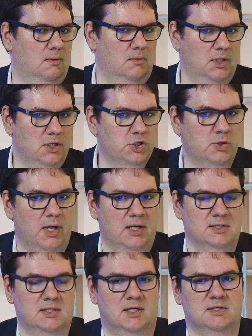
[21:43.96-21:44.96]
initial
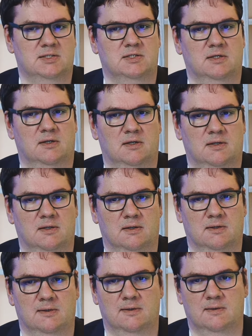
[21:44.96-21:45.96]
access
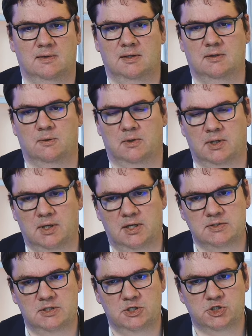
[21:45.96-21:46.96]
in an
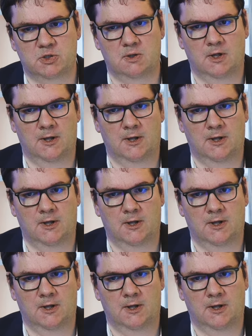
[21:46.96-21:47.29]
organization.